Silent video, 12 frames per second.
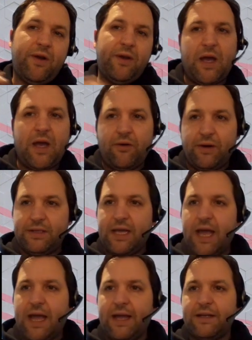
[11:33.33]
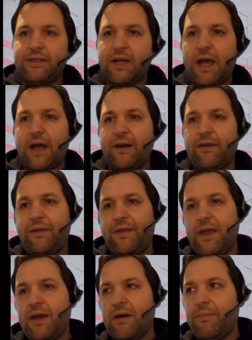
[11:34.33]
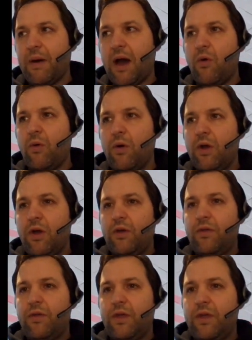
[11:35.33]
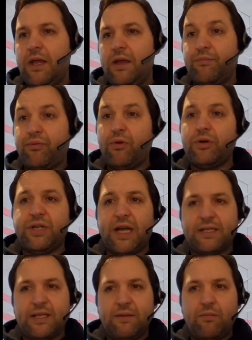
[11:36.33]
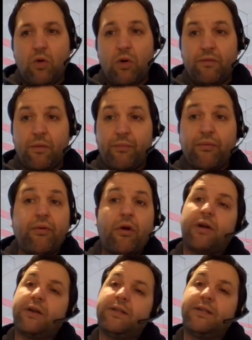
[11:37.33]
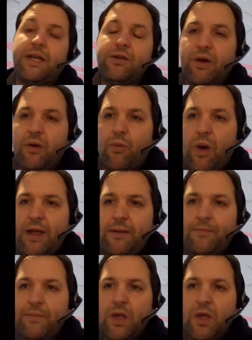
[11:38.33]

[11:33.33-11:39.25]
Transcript: we flip that on its head and think about the projects in more of a product-centric way,